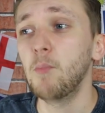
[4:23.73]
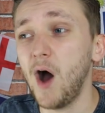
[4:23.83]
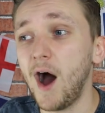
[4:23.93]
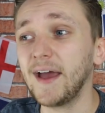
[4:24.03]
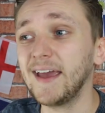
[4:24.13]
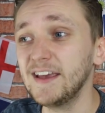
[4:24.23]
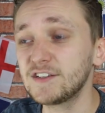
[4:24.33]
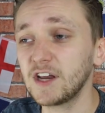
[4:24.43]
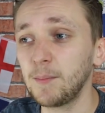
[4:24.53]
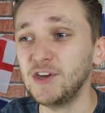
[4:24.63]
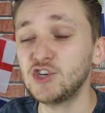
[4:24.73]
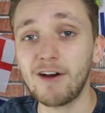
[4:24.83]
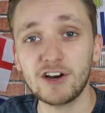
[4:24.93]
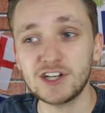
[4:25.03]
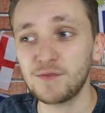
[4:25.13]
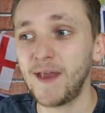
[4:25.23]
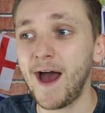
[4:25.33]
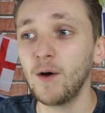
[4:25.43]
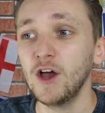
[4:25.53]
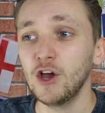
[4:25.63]
but it is going to be Cheryshev
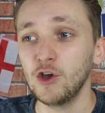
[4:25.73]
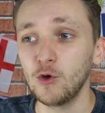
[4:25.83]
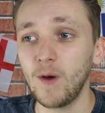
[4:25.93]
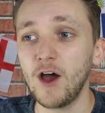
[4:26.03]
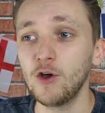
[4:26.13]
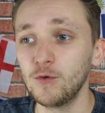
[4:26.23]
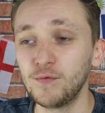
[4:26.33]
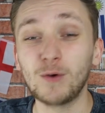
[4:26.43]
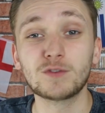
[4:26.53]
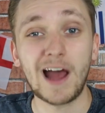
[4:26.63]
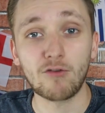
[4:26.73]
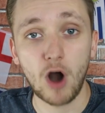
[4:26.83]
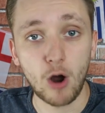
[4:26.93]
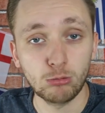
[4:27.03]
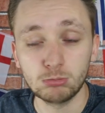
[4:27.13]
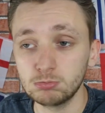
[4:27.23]
now who fills that role.